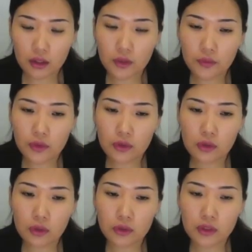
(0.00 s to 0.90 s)
If your
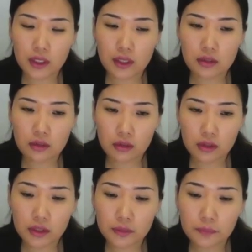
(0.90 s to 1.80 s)
code is
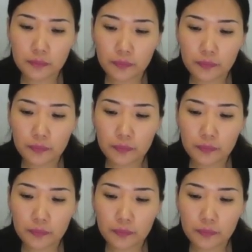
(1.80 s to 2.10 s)
correct,